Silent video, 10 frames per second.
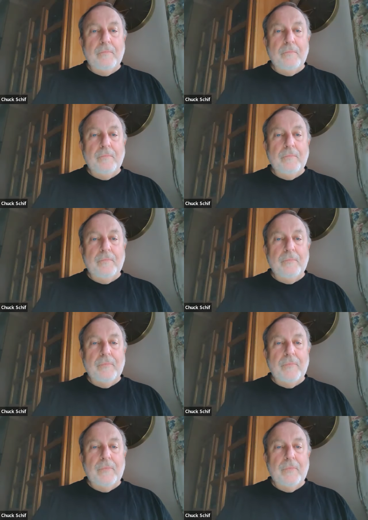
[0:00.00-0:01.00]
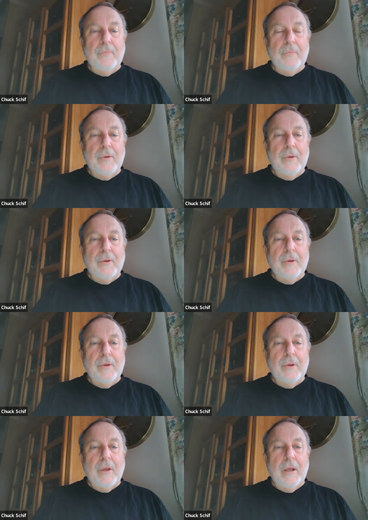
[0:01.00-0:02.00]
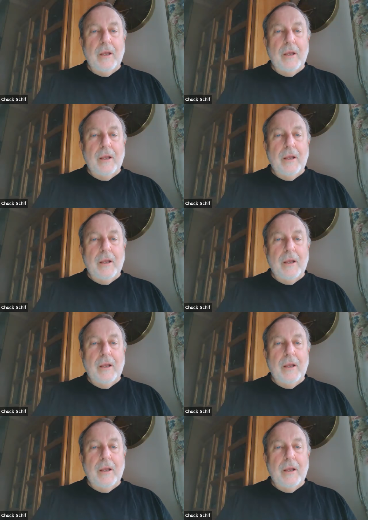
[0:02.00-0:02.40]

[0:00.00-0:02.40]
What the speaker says: (silence)